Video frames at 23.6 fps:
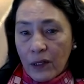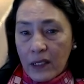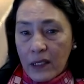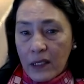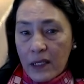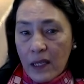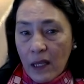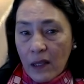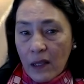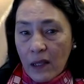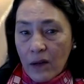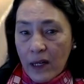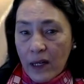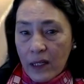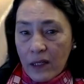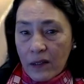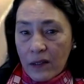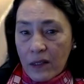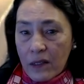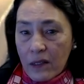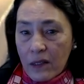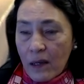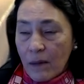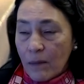
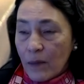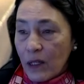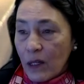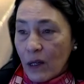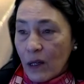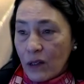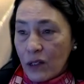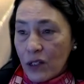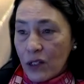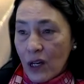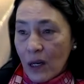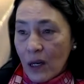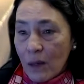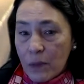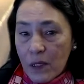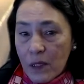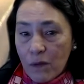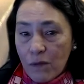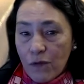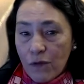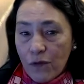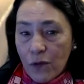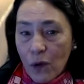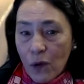accelerators come in all shapes
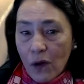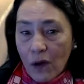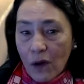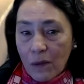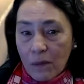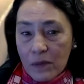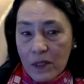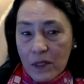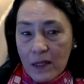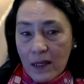and forms.